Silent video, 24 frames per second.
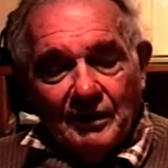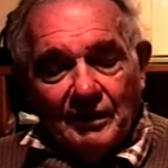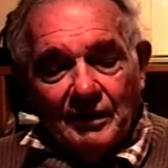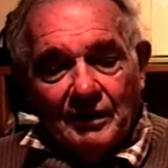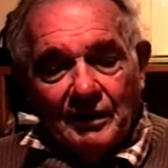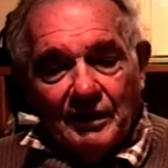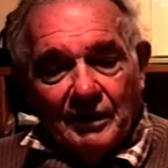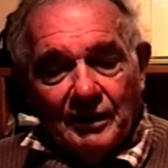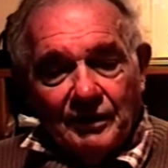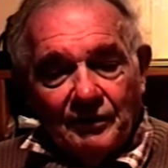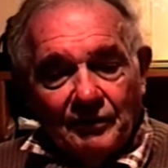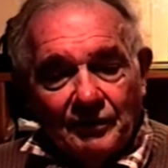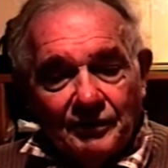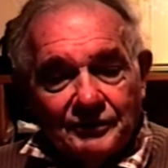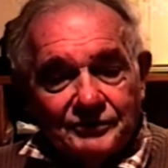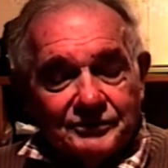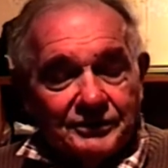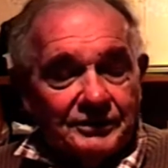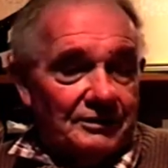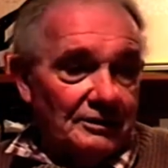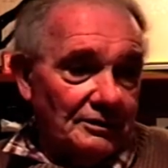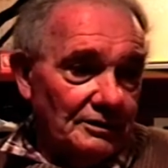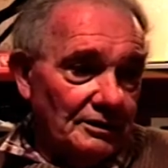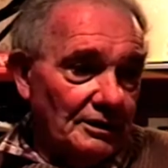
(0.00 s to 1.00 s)
and I
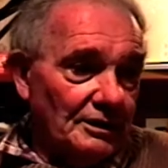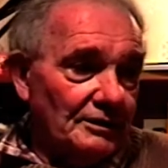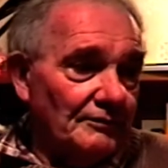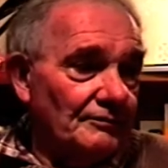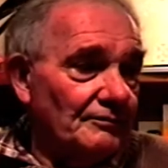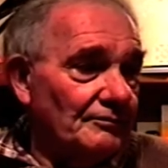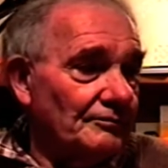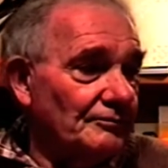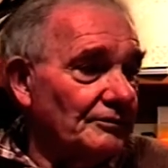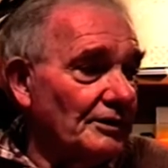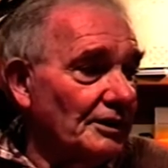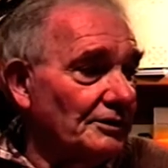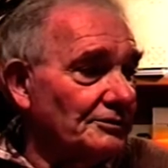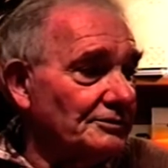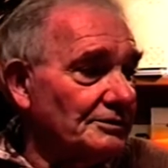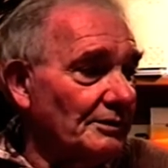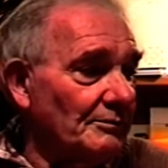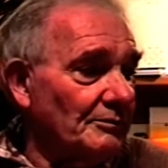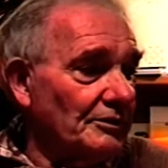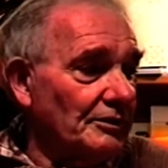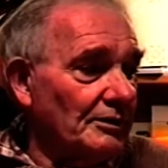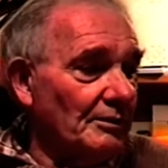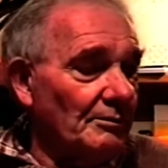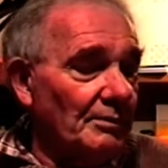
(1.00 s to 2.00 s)
see that they've done
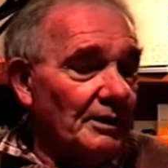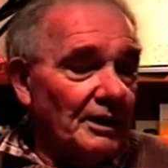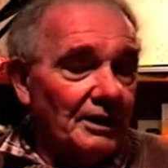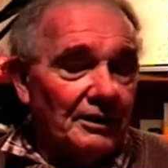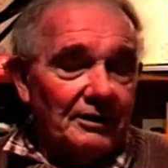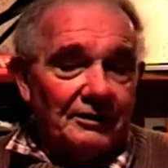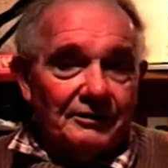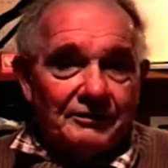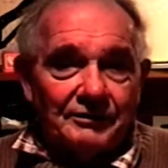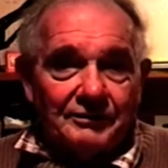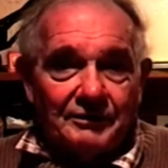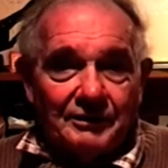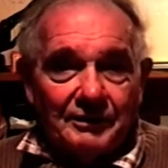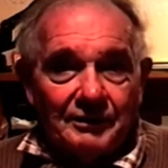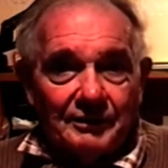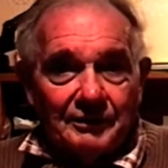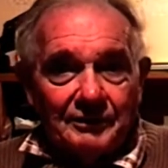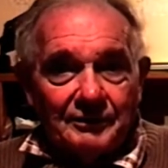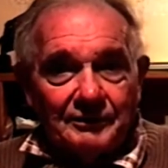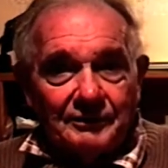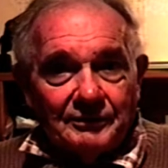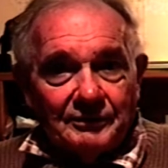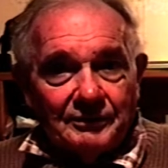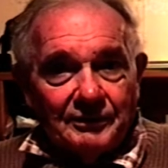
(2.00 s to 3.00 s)
something about it
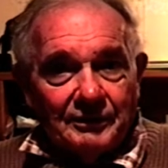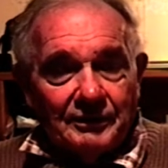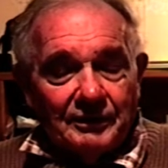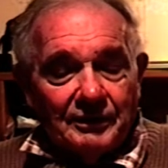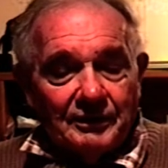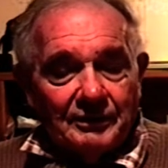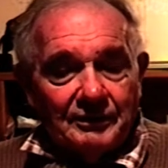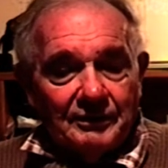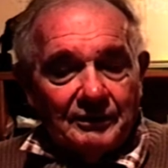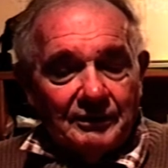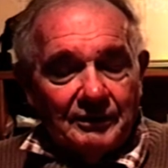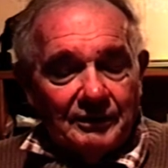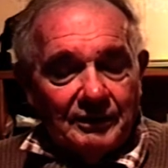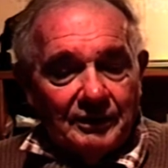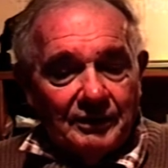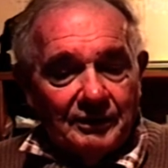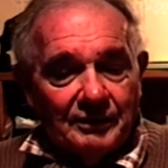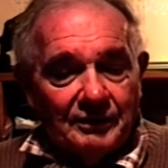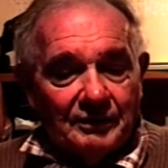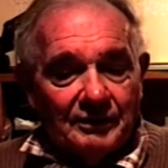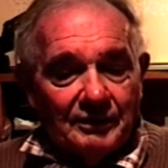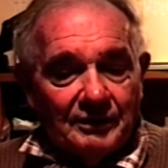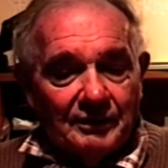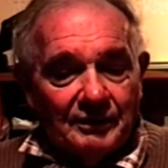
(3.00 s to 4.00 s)
there,
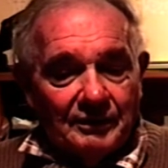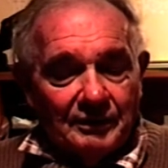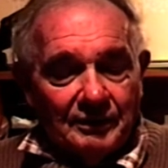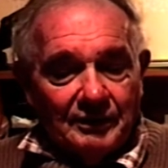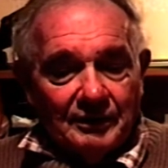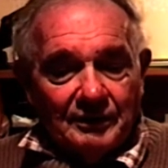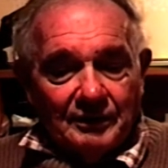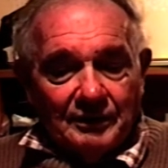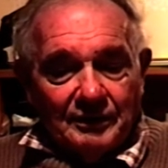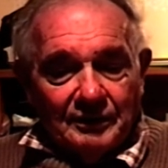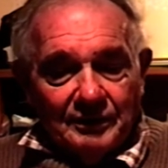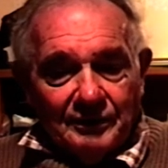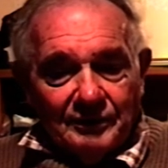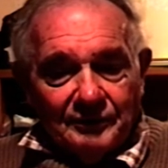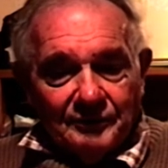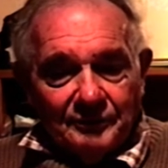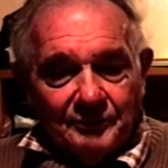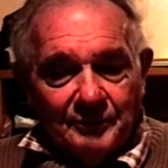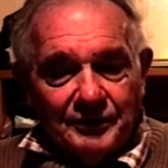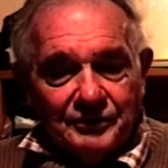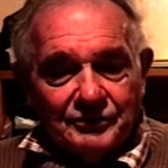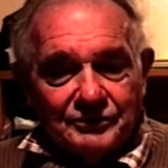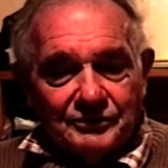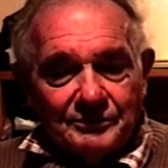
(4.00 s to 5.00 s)
and
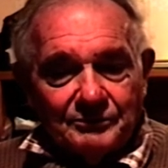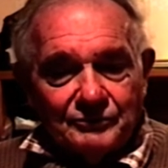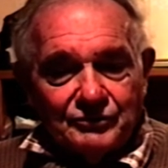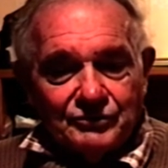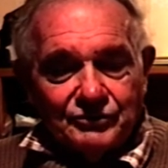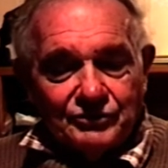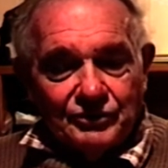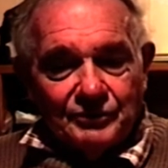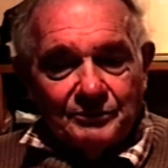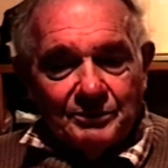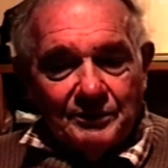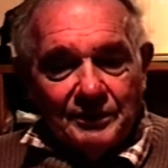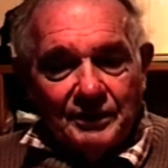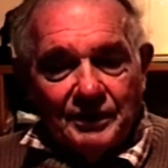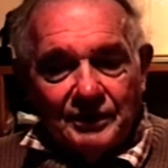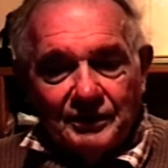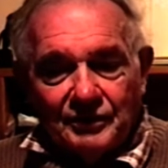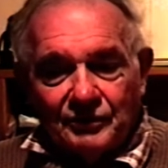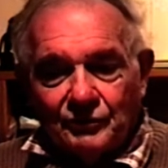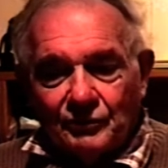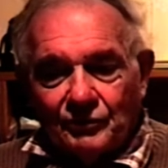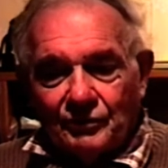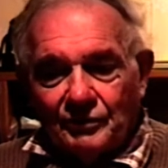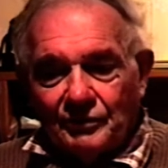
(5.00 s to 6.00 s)
been some stupid
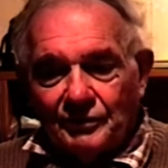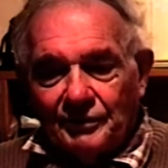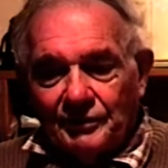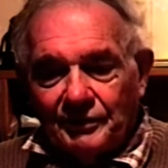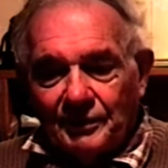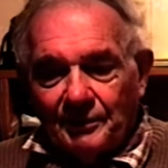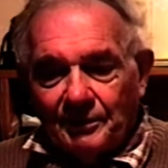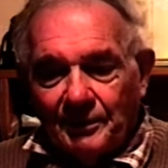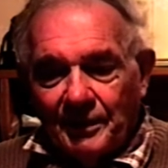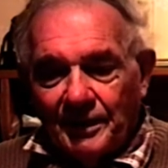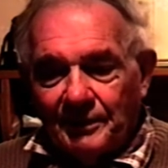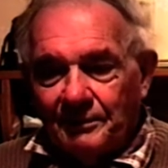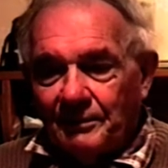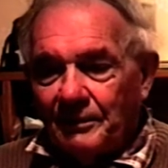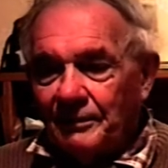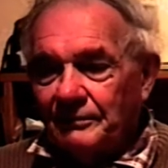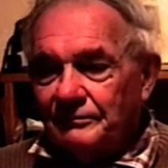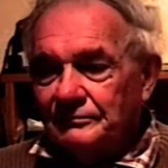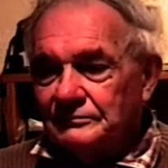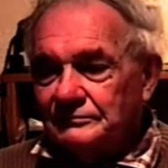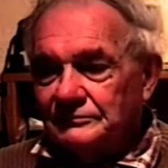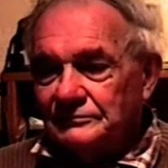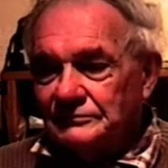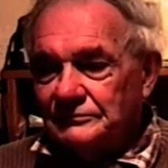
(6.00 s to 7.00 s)
editorial in the paper,
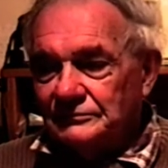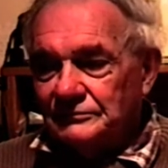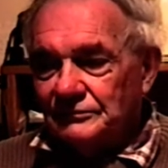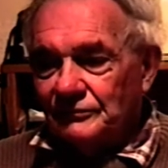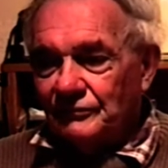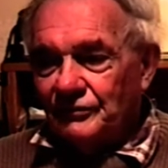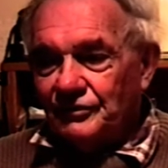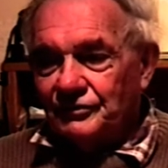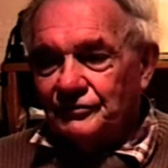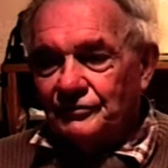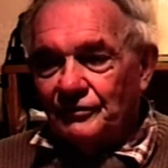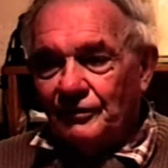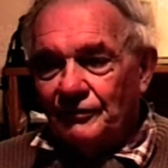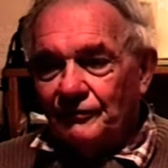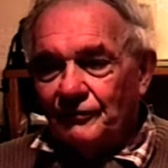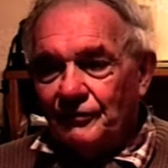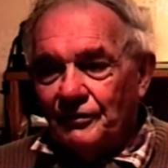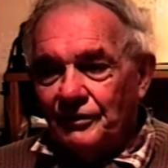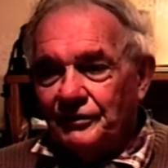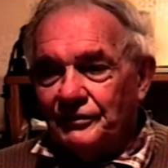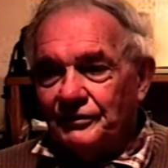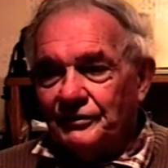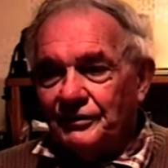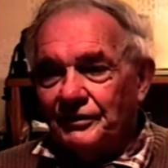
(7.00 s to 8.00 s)
which I've
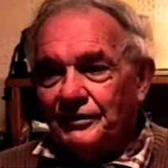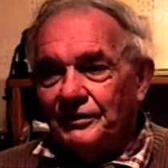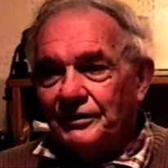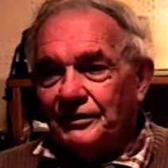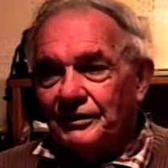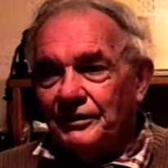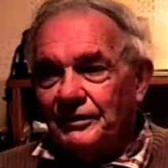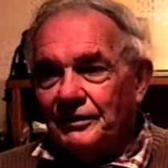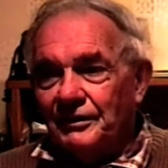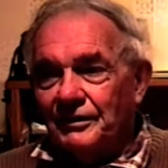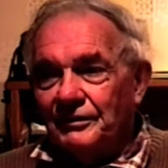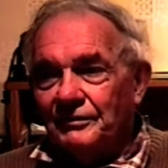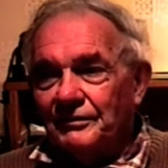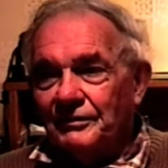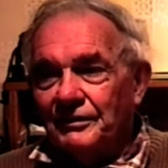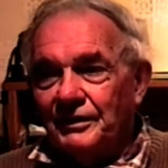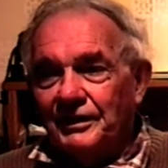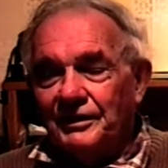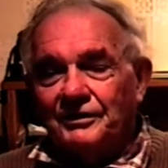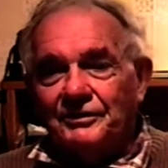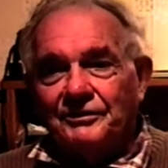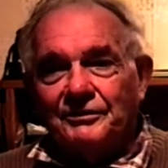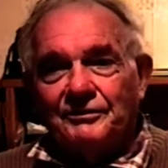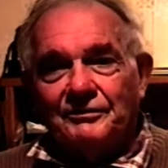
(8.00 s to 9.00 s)
written to the
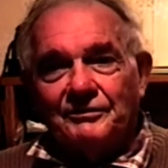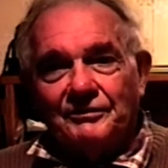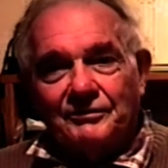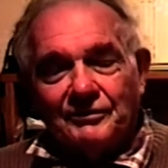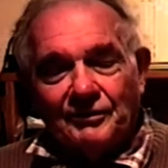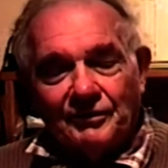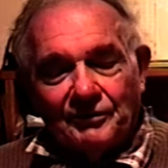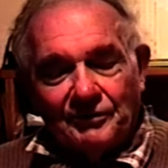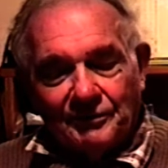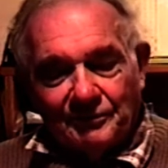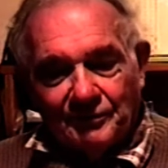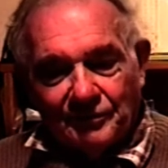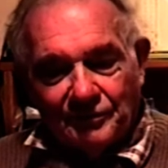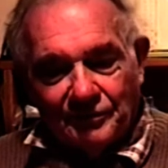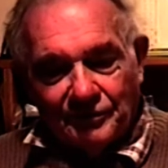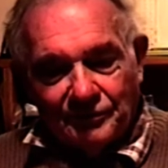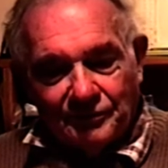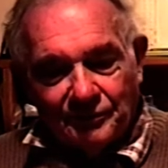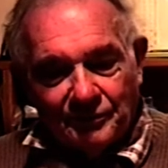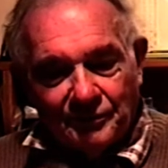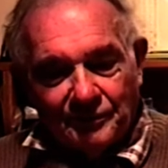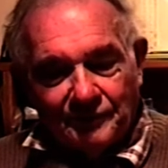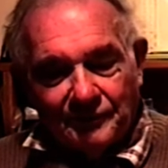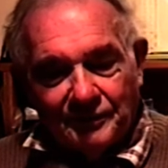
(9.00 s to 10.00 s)
editor and told them what I
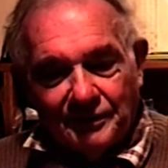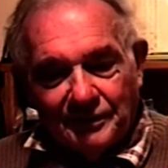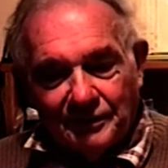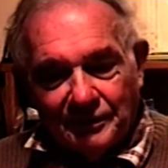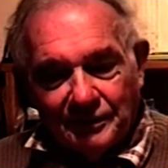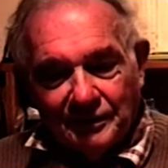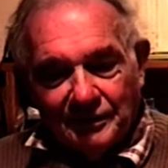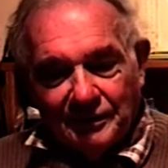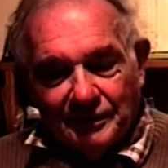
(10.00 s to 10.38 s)
thought of it.